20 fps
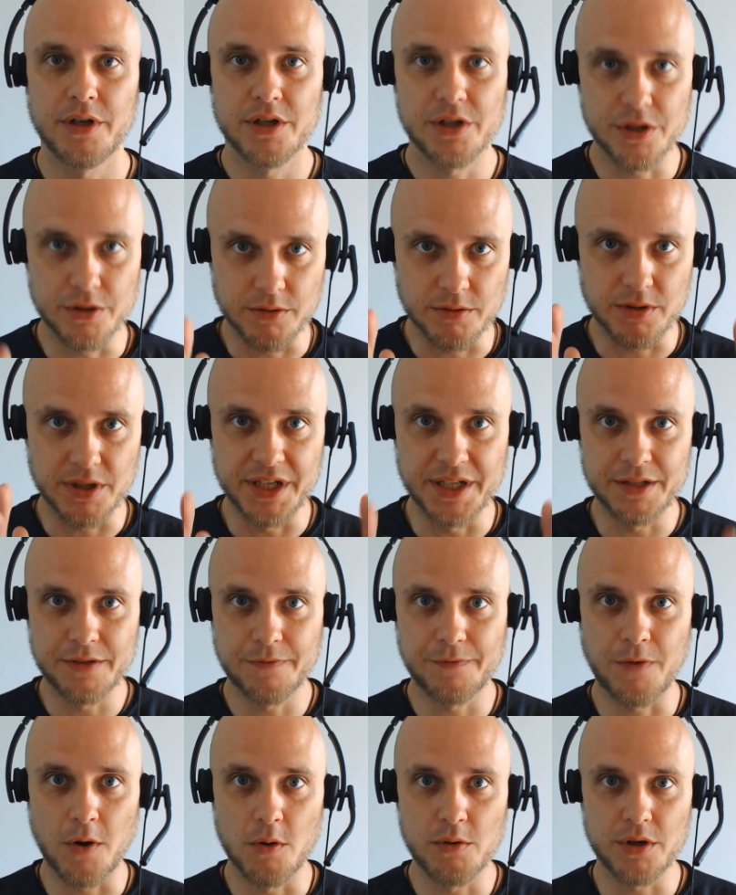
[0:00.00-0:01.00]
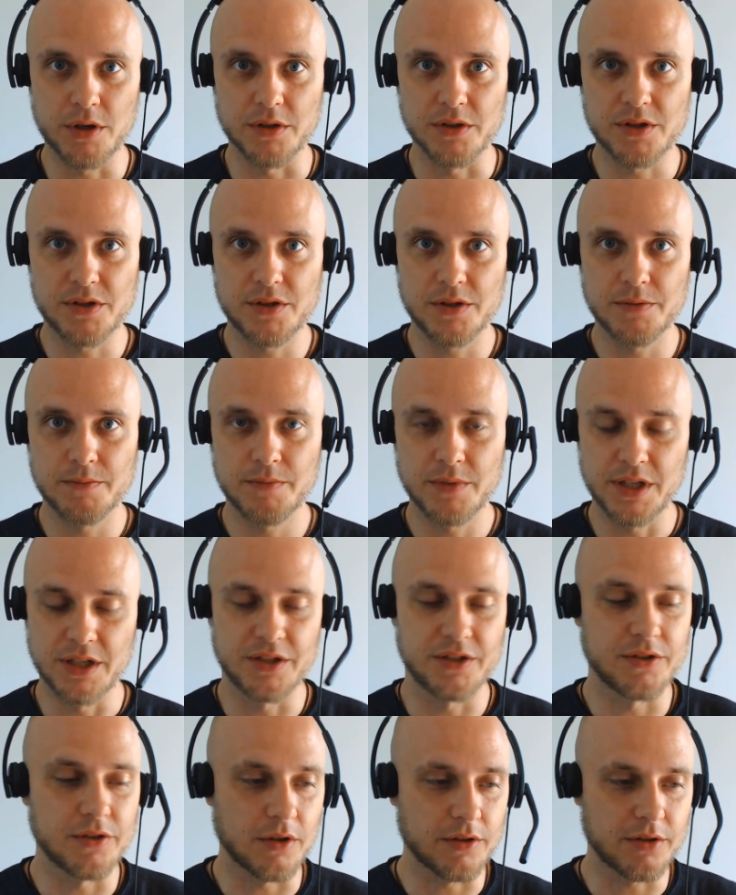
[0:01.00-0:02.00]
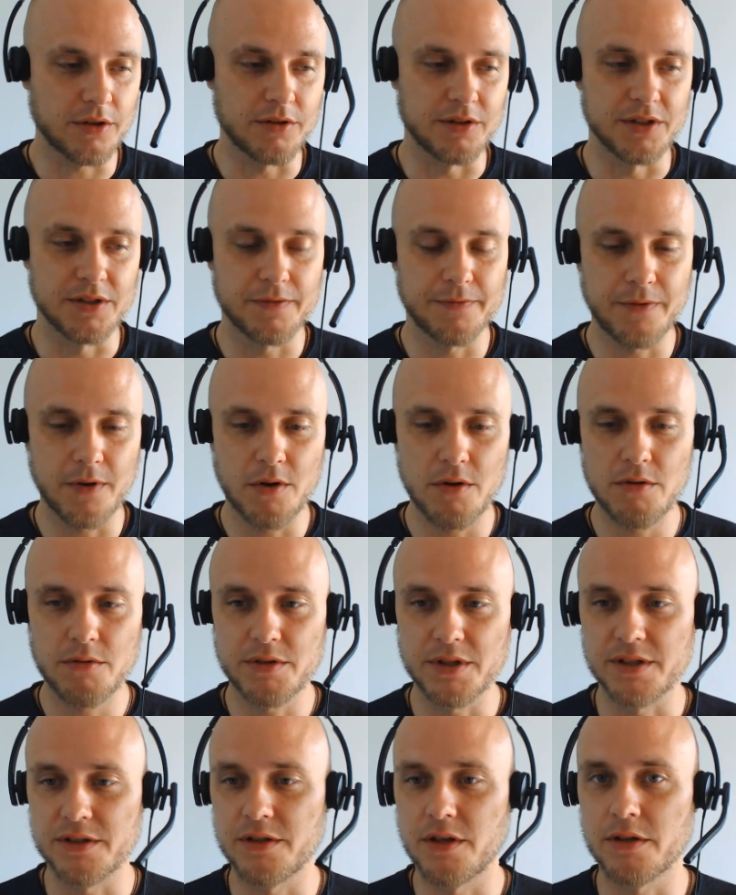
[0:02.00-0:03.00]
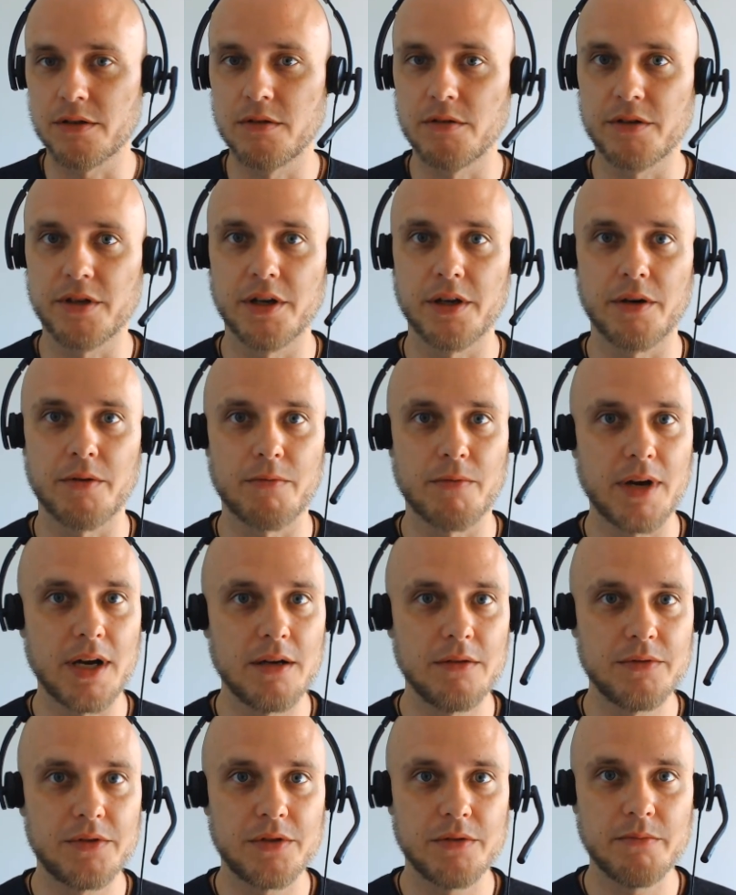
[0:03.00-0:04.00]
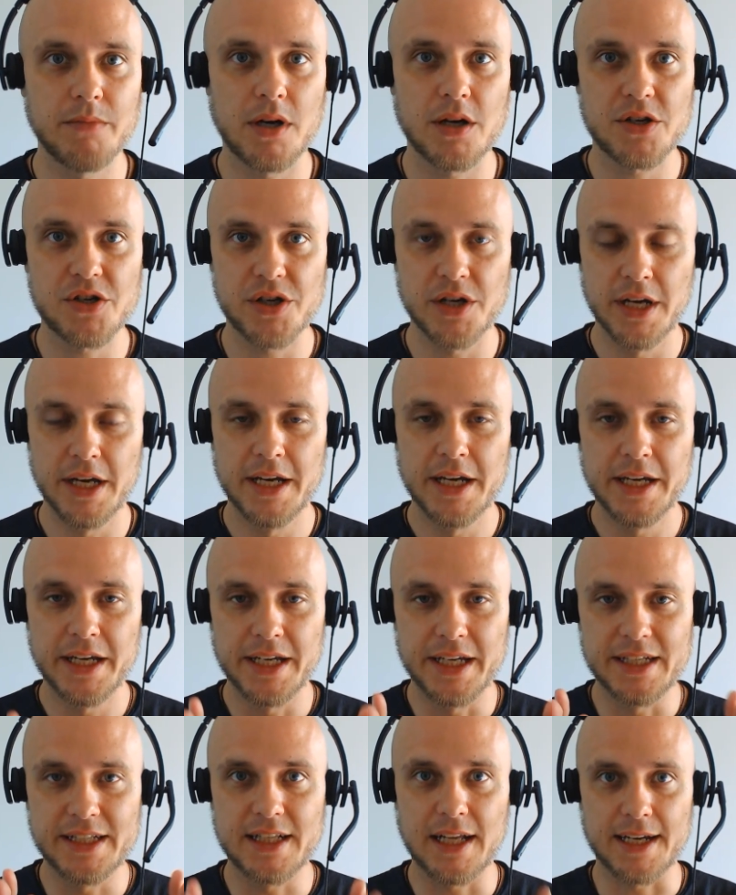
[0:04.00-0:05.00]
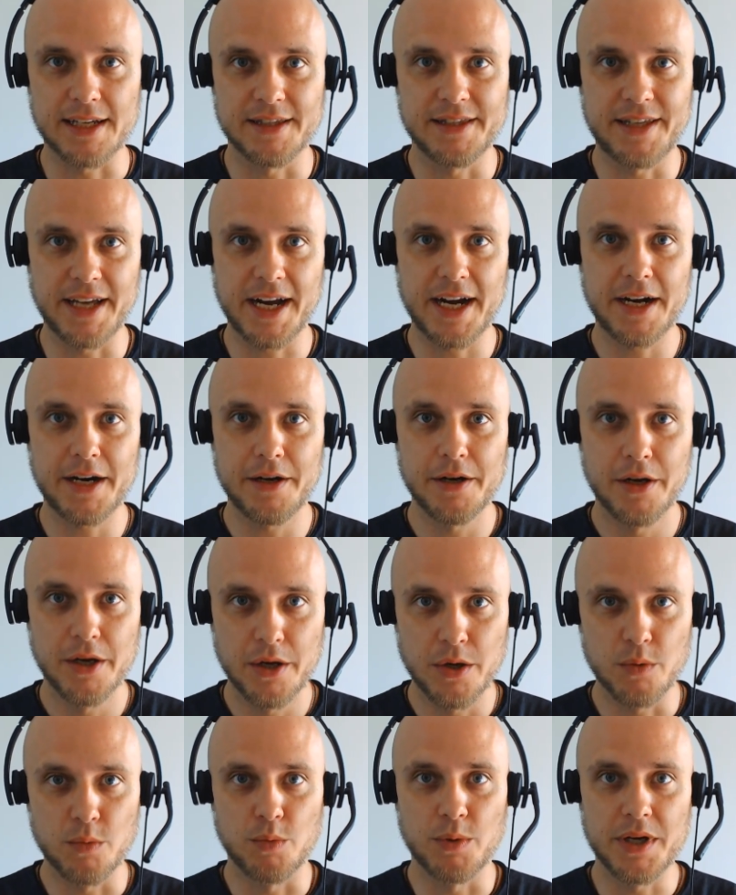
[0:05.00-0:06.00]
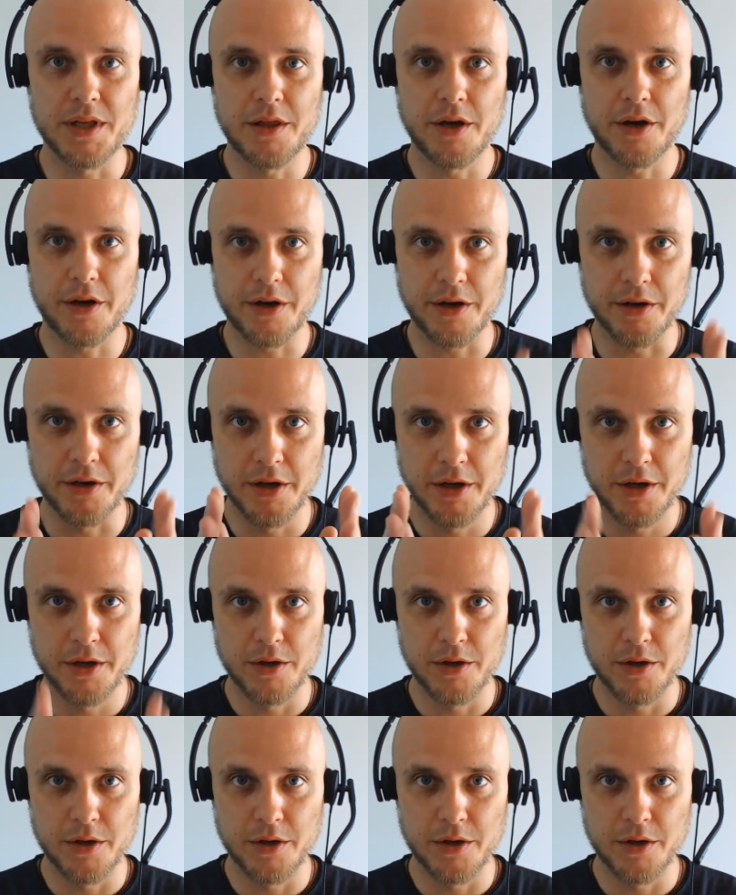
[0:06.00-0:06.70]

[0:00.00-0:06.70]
You know, he's focused. He's not on his phone. He's not looking around too much. He's like there with her,